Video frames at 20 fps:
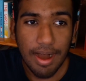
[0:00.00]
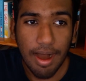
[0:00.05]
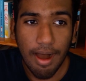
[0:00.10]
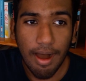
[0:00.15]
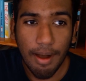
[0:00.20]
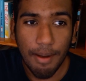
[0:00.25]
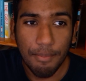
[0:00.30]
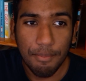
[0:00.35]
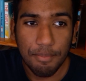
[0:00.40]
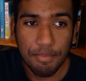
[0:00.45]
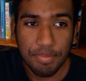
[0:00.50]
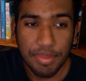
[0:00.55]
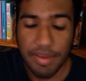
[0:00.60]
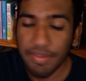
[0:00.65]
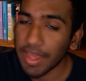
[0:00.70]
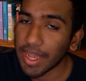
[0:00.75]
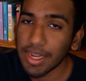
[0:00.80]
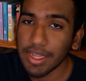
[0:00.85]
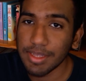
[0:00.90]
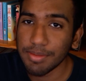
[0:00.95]
If
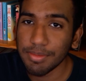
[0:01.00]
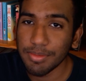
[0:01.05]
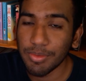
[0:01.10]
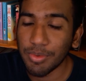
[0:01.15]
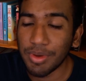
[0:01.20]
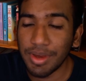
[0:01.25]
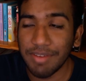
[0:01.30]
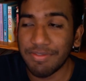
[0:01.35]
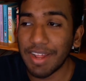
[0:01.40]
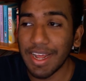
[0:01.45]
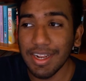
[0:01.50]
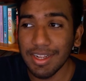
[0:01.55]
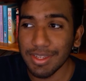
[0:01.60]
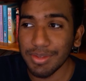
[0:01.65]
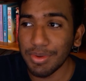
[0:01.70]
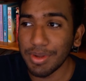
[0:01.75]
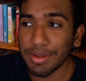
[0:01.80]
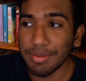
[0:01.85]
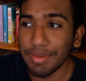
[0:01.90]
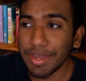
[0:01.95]
that doesn't
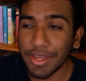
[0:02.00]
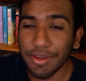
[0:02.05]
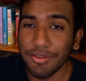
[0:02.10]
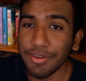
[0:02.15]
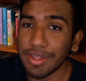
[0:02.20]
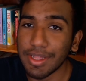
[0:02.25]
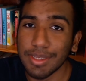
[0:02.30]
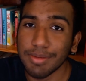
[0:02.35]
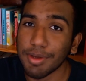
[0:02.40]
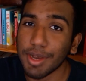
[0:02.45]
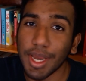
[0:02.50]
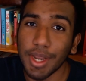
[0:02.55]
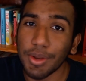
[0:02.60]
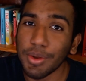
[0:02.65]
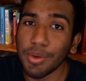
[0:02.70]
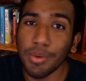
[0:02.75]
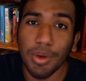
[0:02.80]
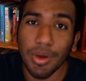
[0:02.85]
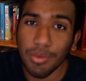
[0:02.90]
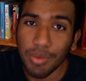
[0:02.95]
want to make you read this book, I
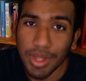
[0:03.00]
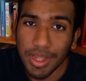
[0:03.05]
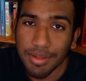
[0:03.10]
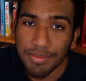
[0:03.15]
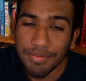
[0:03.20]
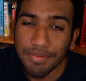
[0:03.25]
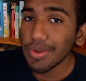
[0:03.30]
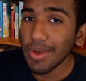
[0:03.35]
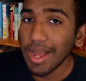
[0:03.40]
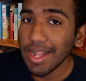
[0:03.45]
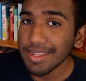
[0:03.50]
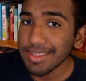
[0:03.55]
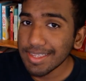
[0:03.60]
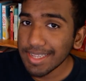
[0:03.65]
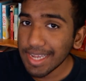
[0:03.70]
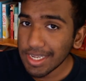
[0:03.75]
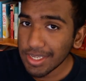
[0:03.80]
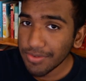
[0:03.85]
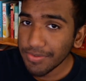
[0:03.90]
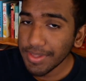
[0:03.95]
don't know what will. So I'll
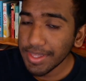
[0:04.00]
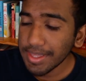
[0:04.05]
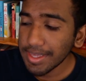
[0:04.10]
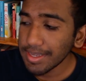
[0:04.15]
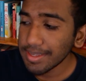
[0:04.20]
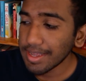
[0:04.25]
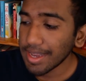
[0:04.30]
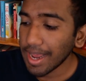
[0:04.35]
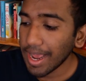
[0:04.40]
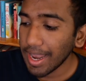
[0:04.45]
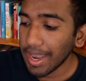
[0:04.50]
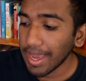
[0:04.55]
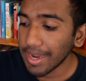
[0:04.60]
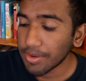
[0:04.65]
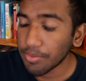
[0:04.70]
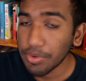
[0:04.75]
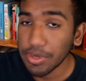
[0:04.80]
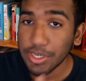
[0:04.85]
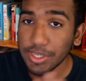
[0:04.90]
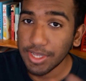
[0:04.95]
start off with the things that I
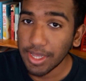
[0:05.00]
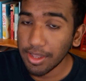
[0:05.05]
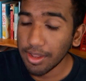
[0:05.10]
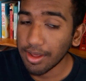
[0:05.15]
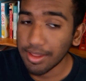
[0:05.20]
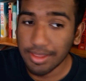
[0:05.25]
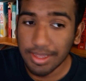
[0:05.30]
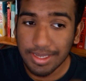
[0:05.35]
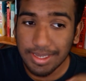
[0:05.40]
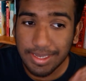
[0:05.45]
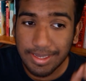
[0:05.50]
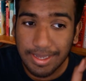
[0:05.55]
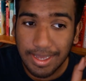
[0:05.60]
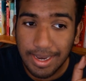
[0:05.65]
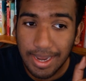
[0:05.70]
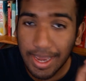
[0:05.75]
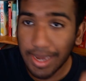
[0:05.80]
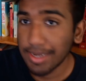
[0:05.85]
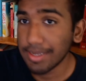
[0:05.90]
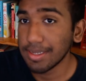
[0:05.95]
liked, which is a lot. This is
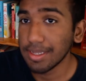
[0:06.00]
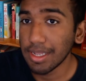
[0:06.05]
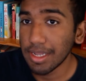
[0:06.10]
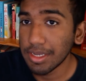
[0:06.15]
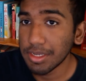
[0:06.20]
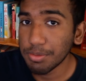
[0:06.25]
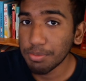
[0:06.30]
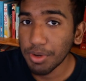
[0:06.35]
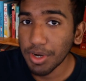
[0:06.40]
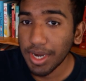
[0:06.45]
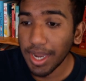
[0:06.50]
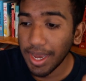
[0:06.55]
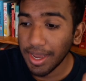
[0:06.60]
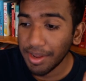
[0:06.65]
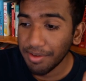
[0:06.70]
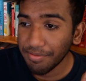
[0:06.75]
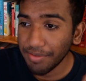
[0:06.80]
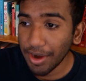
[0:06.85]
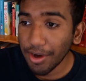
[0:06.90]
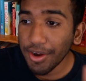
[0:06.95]
an excellent book and
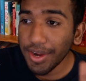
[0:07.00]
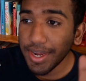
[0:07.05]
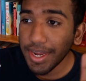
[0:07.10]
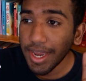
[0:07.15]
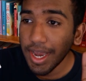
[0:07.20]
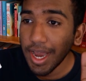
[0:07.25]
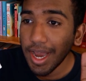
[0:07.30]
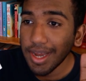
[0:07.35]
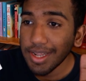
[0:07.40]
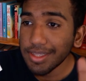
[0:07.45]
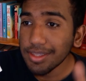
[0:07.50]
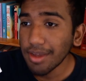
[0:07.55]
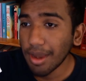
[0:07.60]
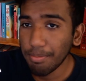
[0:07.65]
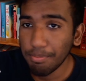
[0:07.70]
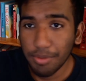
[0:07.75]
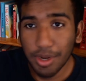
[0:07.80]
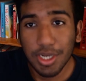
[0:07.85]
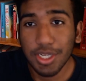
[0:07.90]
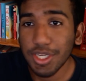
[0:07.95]
a very
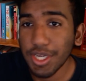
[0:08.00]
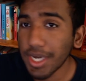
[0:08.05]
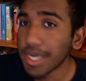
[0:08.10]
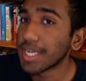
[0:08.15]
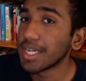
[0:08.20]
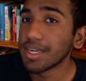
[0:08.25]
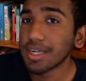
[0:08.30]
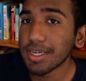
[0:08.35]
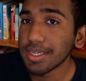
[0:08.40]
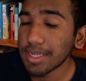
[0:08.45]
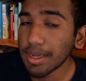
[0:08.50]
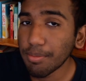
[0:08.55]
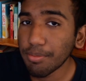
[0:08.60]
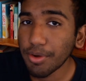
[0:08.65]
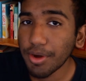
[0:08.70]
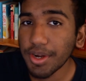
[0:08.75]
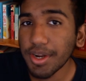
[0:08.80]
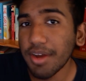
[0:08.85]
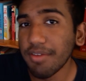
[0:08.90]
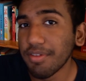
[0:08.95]
top-notch young adult
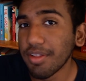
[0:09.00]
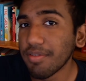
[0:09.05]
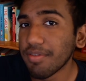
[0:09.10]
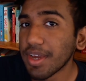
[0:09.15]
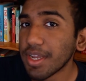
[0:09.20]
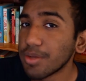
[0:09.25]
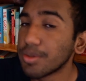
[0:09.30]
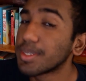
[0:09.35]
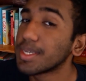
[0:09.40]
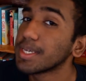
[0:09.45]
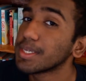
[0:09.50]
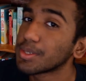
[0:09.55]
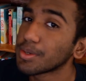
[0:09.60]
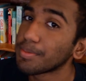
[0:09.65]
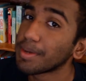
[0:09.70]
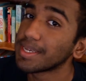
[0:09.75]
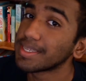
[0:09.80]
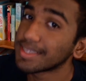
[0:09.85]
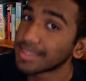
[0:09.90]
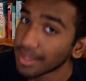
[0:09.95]
contemporary novel, if I do say so
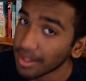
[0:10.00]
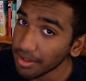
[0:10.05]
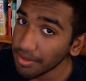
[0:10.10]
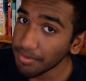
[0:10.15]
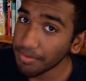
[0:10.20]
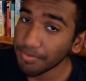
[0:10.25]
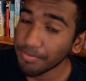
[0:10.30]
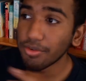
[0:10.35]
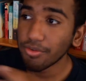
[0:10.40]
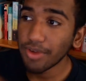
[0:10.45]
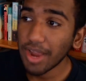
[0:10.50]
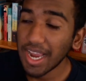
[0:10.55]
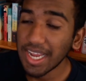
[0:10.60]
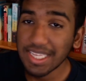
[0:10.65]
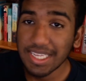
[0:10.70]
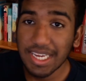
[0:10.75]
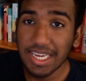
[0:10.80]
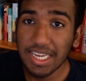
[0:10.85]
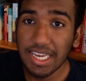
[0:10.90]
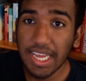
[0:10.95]
myself. The
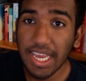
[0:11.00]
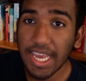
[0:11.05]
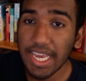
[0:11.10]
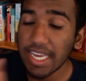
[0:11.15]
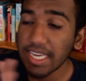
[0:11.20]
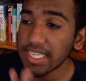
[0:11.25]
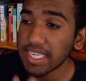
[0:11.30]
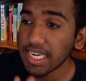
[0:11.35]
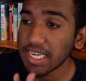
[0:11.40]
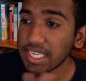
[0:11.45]
writing in here is